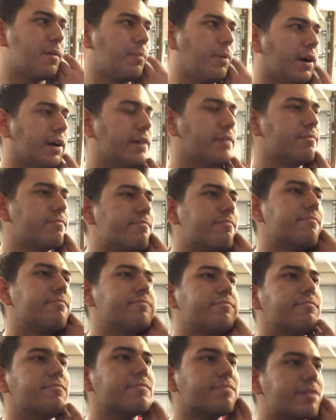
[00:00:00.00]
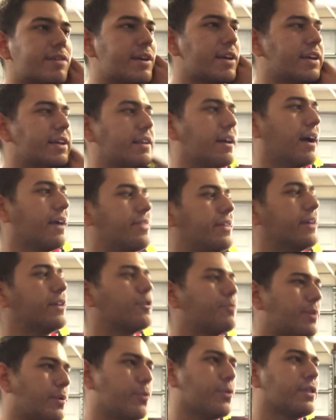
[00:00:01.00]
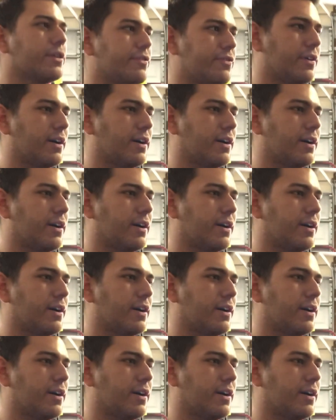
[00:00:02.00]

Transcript: but I think it'll be really